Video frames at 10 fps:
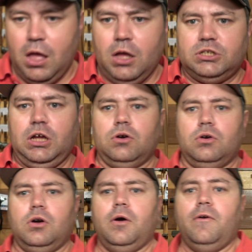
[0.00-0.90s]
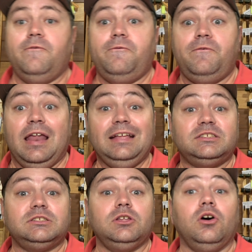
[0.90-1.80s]
So
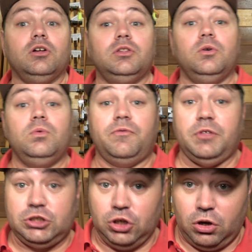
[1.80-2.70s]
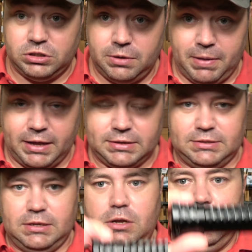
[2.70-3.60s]
let's start with the charging base.